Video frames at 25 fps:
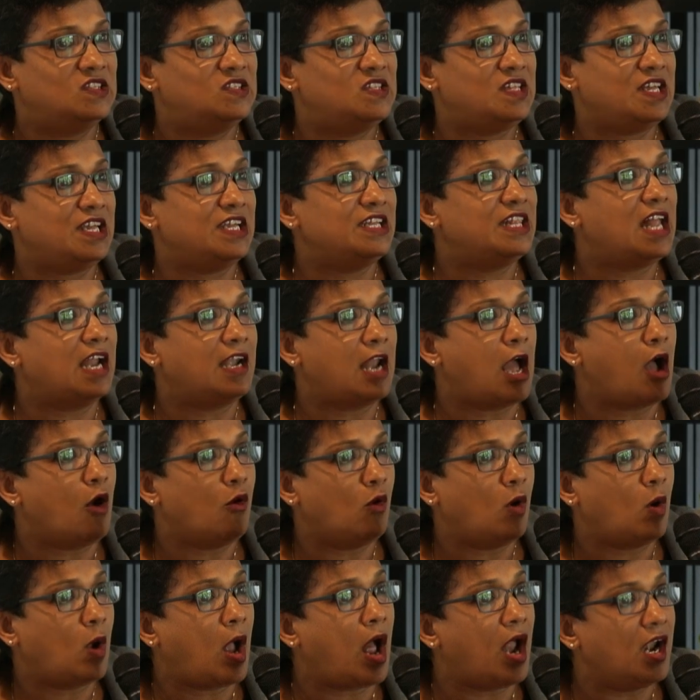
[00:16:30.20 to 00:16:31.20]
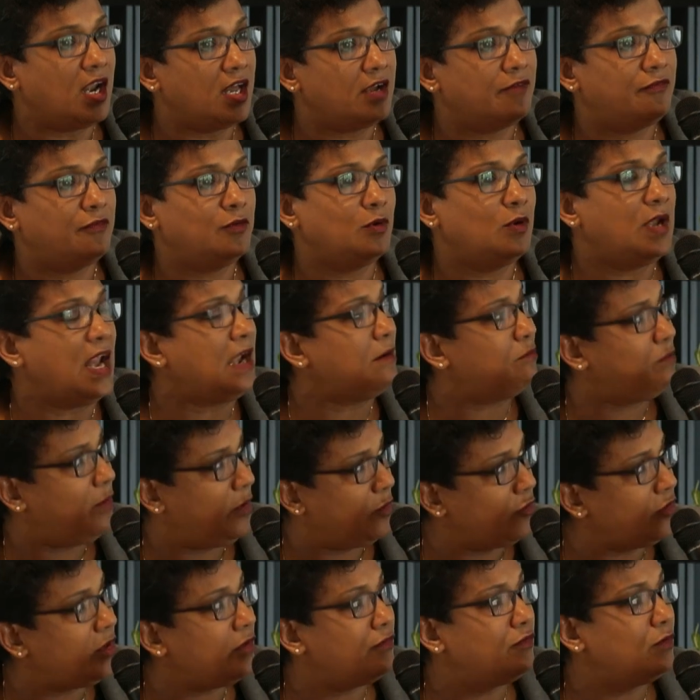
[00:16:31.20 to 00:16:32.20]
see that how colorful and
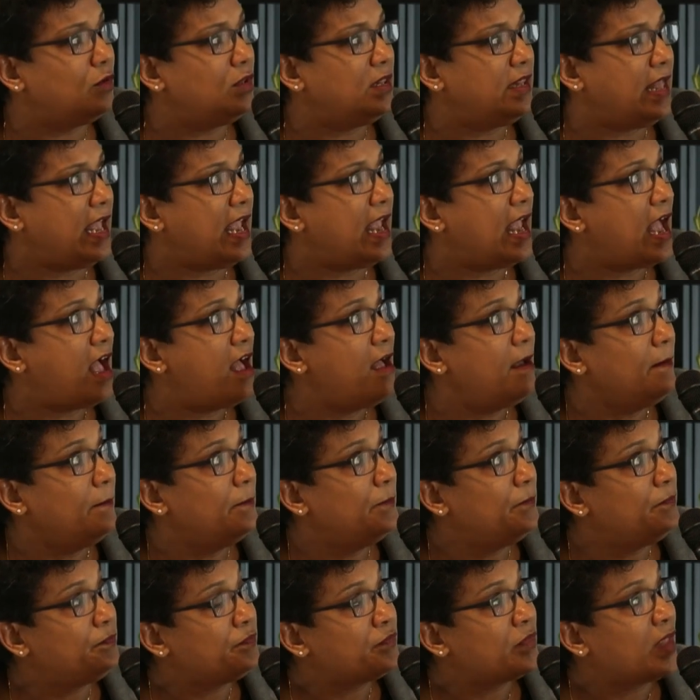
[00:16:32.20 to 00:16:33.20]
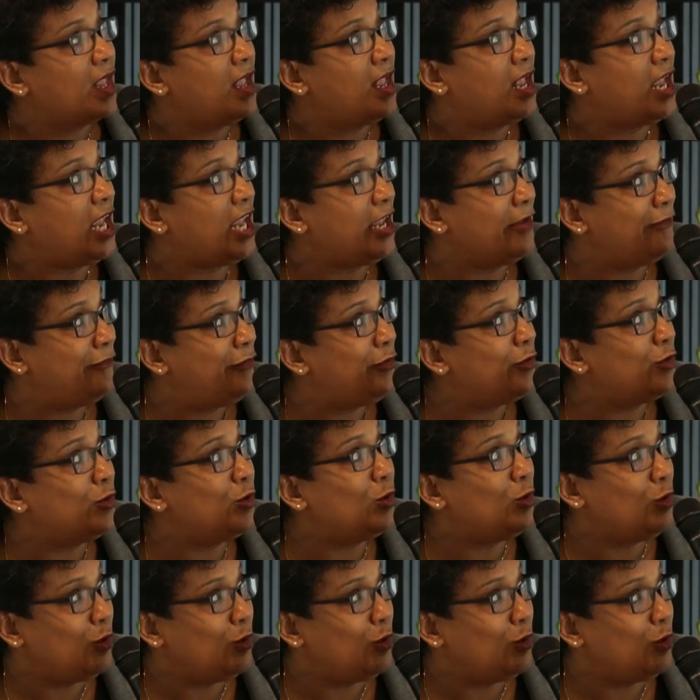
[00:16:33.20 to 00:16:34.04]
beautiful they are if you